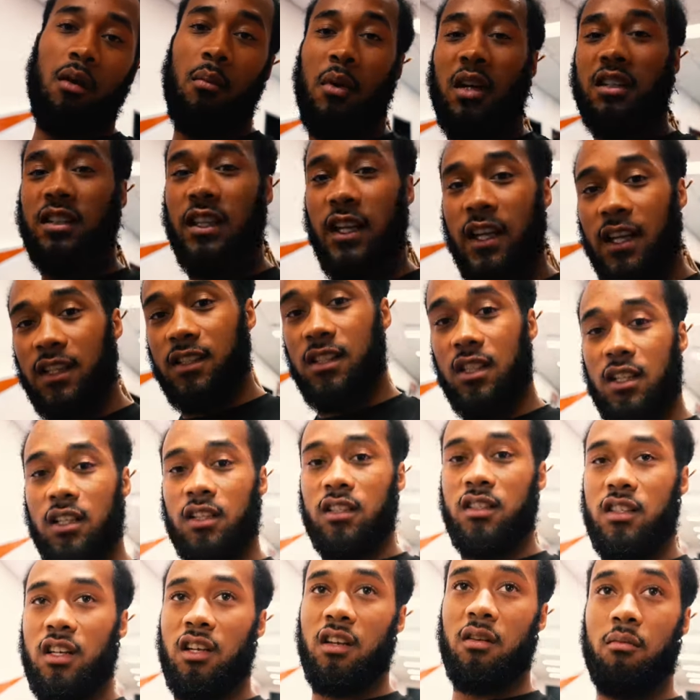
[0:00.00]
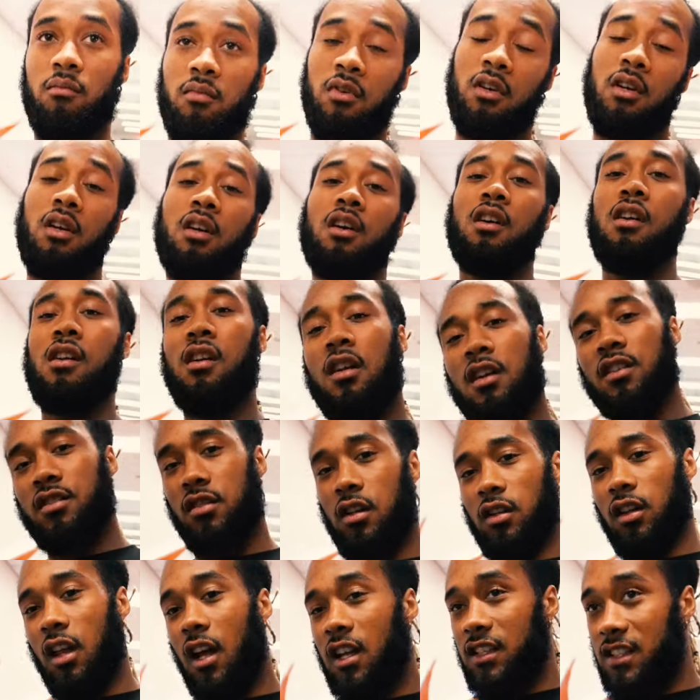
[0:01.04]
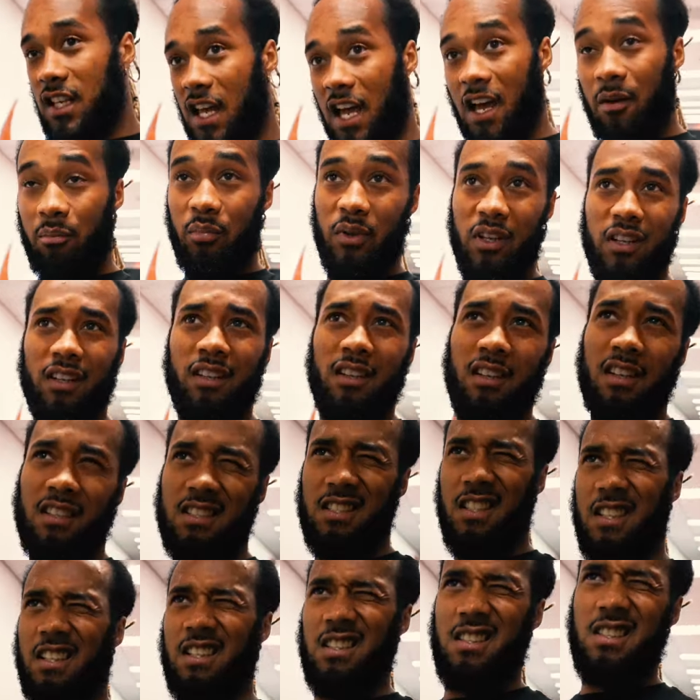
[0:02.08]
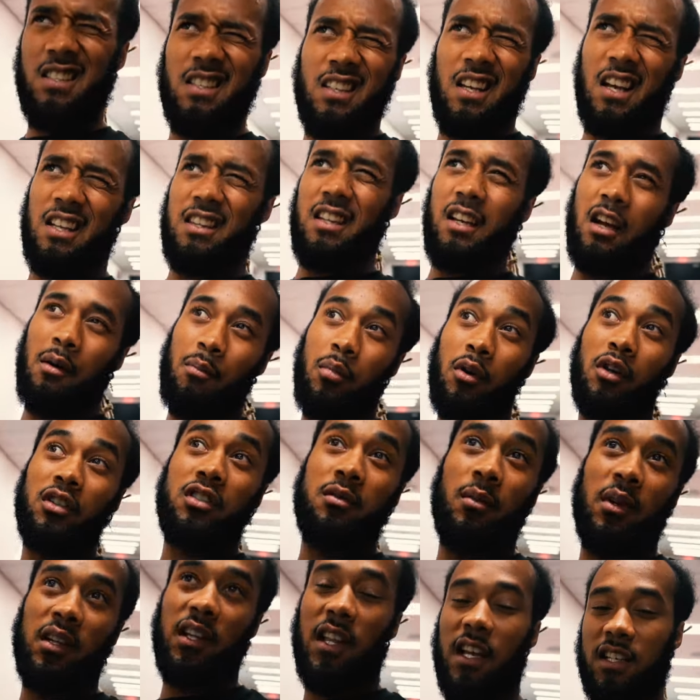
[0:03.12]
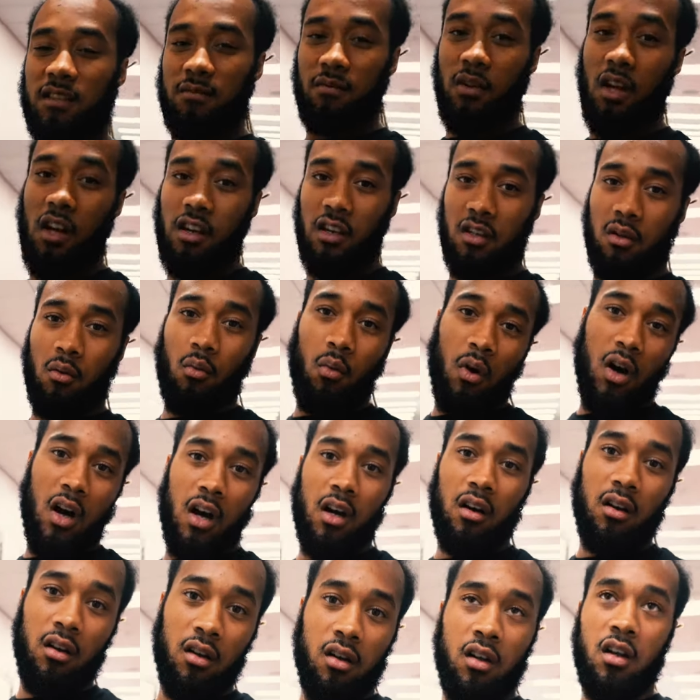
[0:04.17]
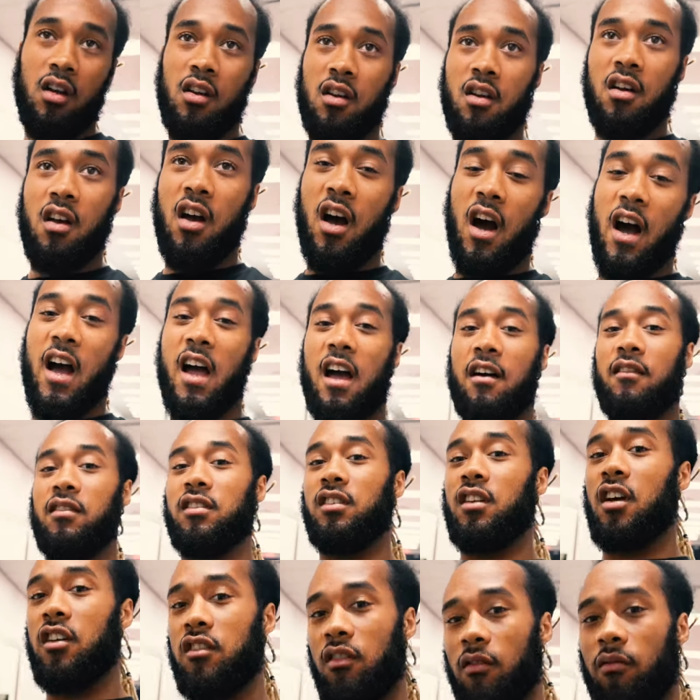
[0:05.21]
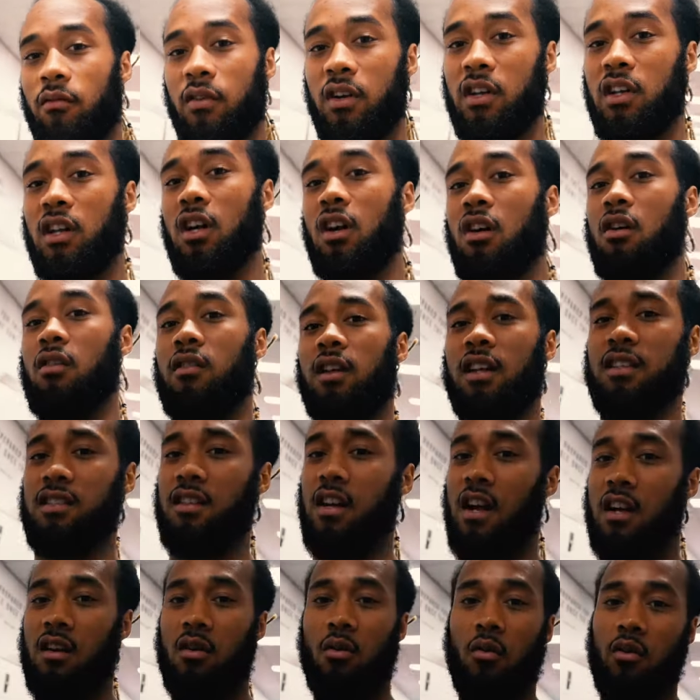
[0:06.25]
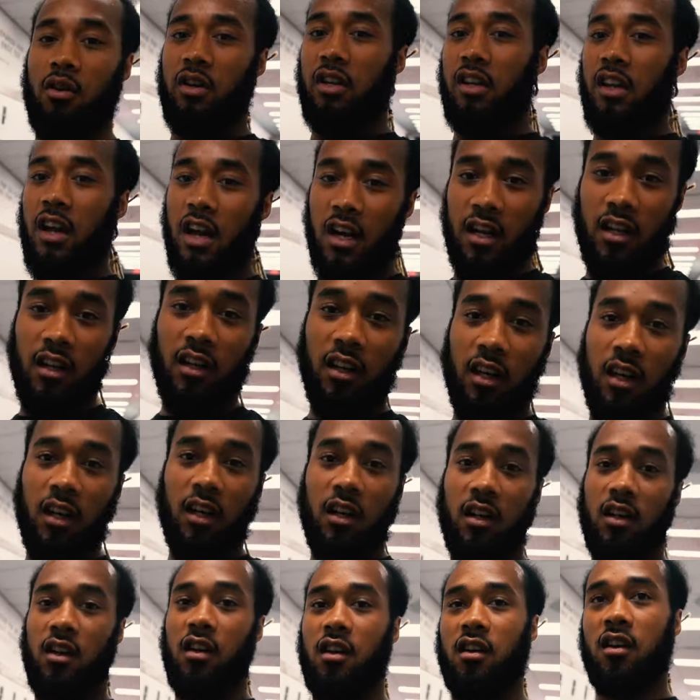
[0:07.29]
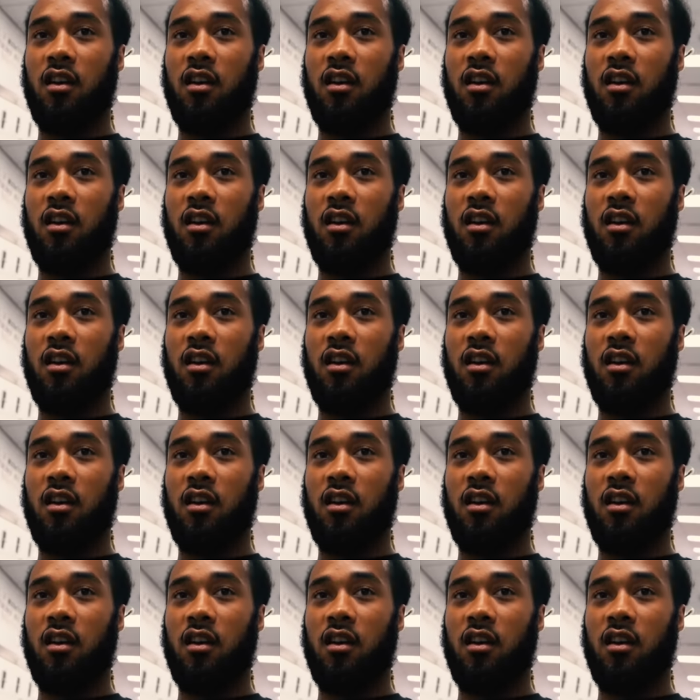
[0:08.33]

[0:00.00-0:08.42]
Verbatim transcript: I'm about to head to the gym. So lots happened since I think I posted my last vlog in a while. I have another video that's kind of already edited.